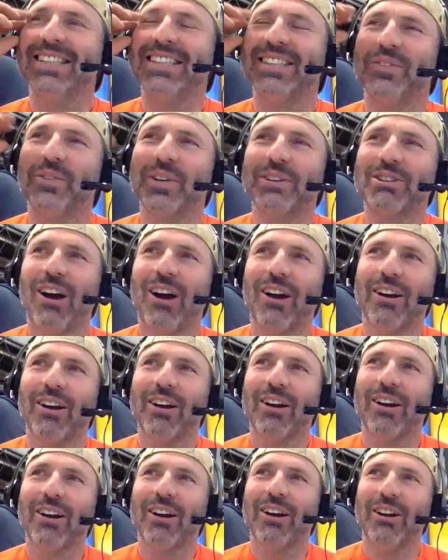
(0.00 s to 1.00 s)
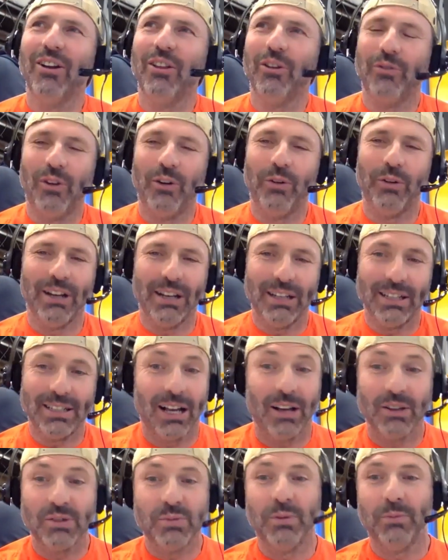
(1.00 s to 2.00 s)
we're talking on the phone, and he
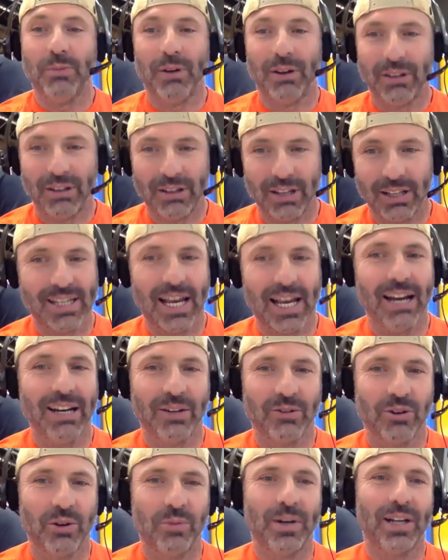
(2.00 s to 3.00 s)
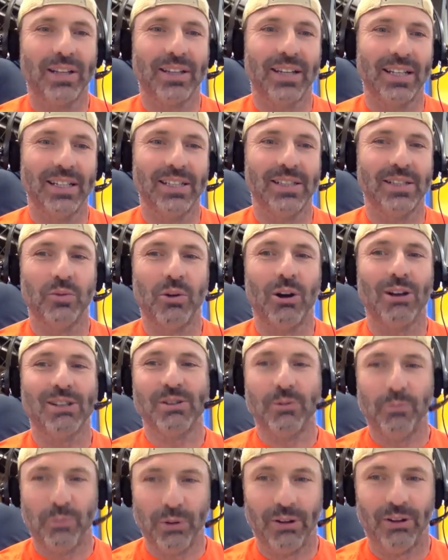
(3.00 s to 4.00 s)
tells me about a sanding robot that he wants
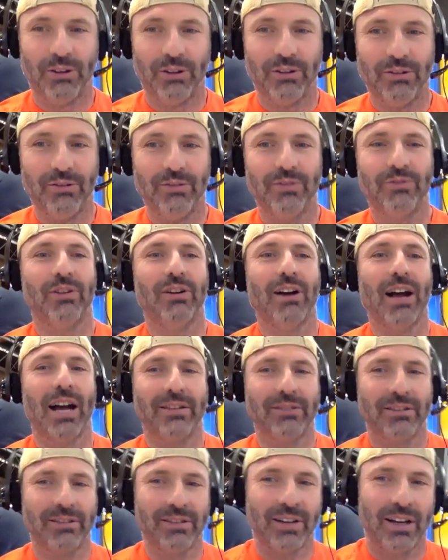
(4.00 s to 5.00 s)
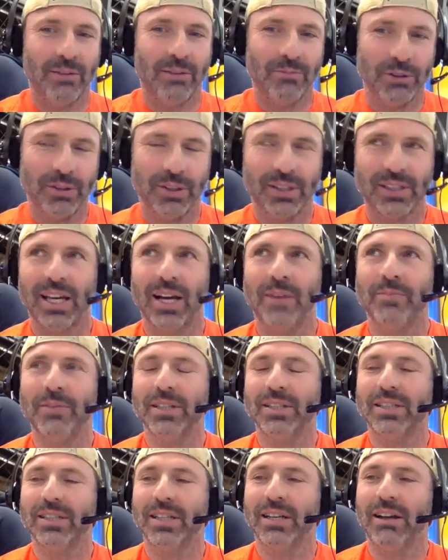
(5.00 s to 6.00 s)
to build for, at the time, Lewis
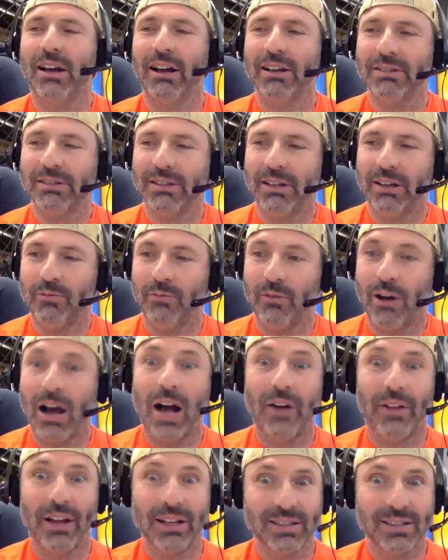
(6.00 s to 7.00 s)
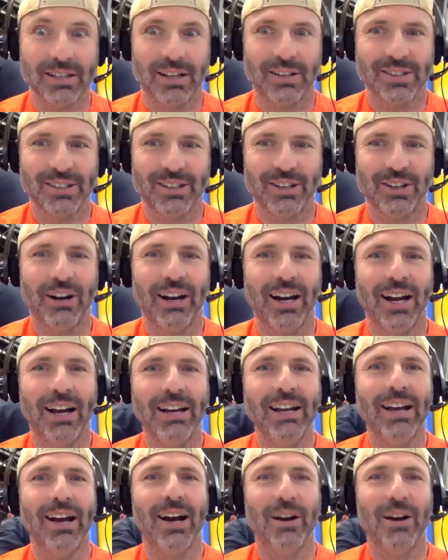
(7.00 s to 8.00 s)
Cabinets. And I said, "Wow, that sounds like a great
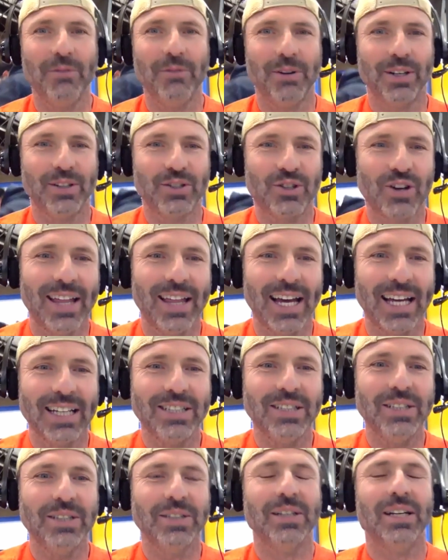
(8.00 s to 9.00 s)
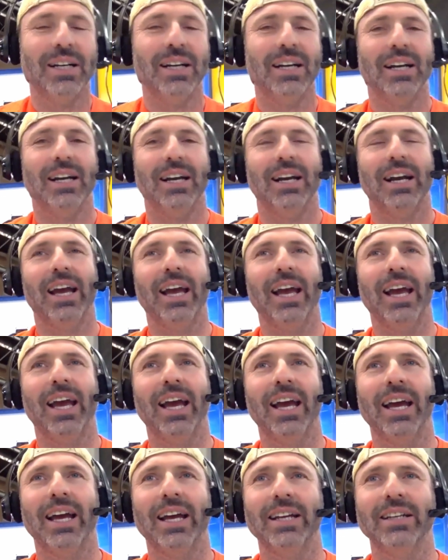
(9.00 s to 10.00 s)
idea. I'm going to try that too."
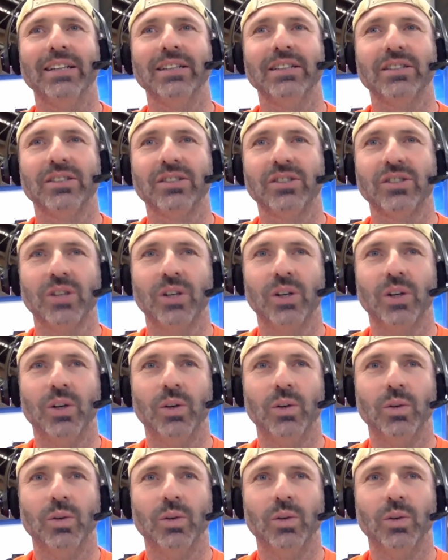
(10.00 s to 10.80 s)
And so